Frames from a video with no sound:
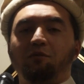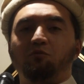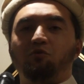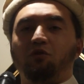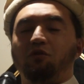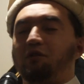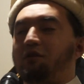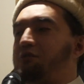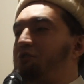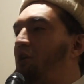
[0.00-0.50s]

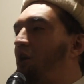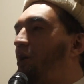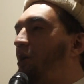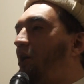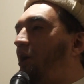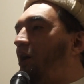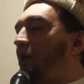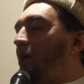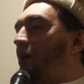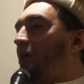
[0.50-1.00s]
told us
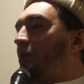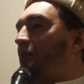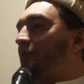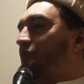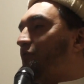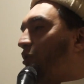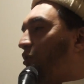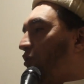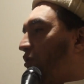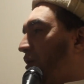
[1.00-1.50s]

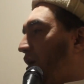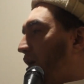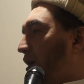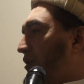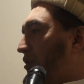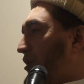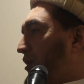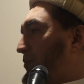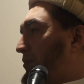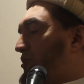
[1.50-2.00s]
all of the
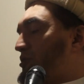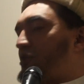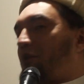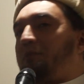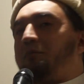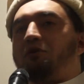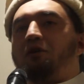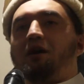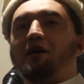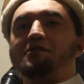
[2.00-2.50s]
Quran can be
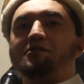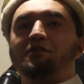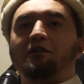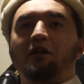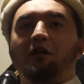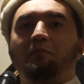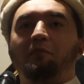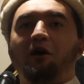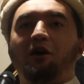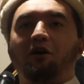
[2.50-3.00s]
summarized in
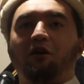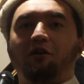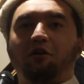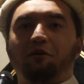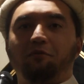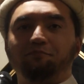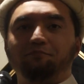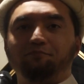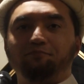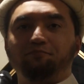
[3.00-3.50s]

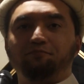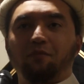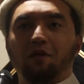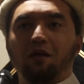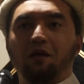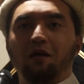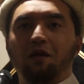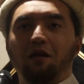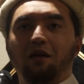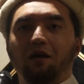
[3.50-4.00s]
Al-Baqarah.
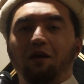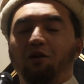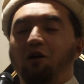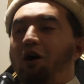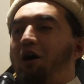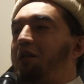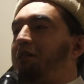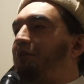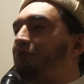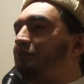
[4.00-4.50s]
And
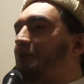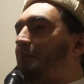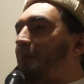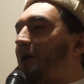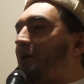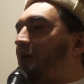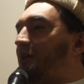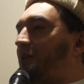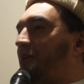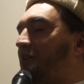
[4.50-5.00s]
all of the
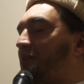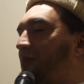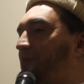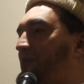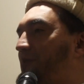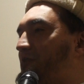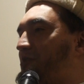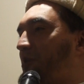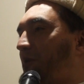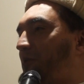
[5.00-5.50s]
Baqarah
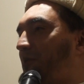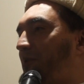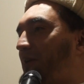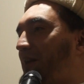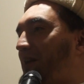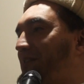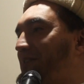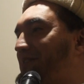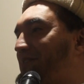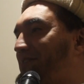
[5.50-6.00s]
can be
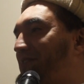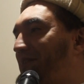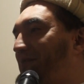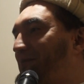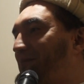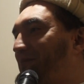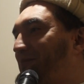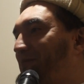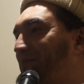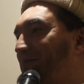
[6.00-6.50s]
summarized
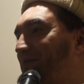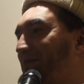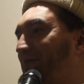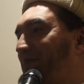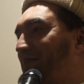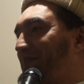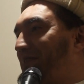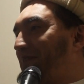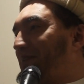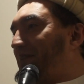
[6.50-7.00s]

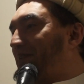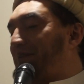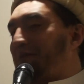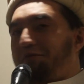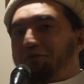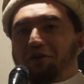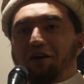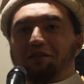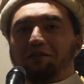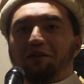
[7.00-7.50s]
in
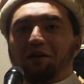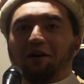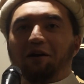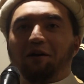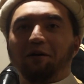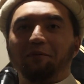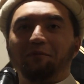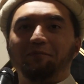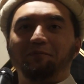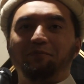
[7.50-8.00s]
the
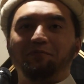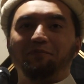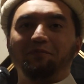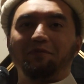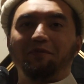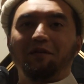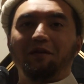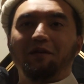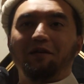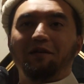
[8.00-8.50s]
Fatiha.
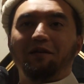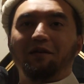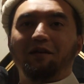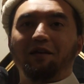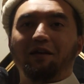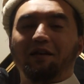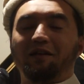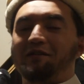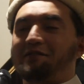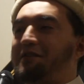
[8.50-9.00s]

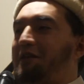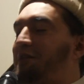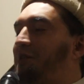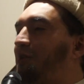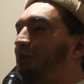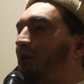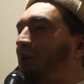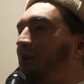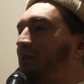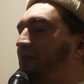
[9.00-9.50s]
And he said
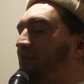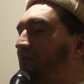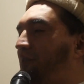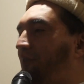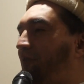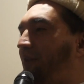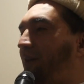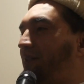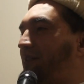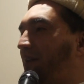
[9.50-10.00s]
that all of
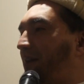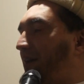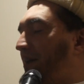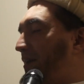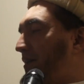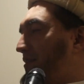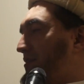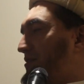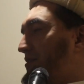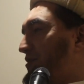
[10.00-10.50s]
the
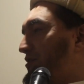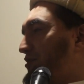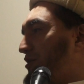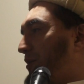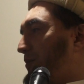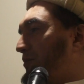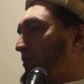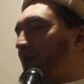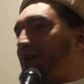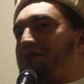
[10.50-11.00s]
Fatiha is
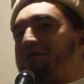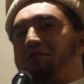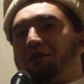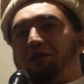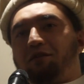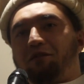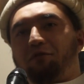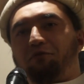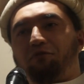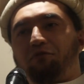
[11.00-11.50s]
summarized
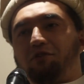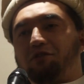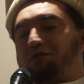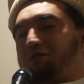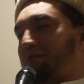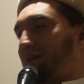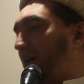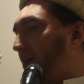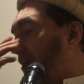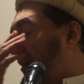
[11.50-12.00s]
in the
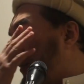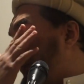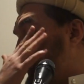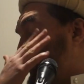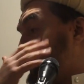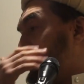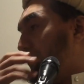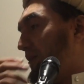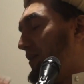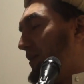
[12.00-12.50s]
first ayah.
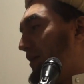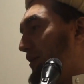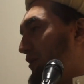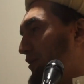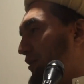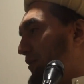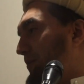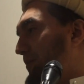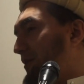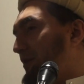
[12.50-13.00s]
Bismillah
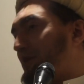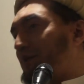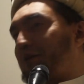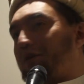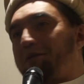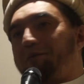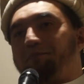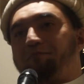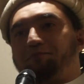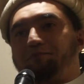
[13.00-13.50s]
ar-Rahman ar-Rahim.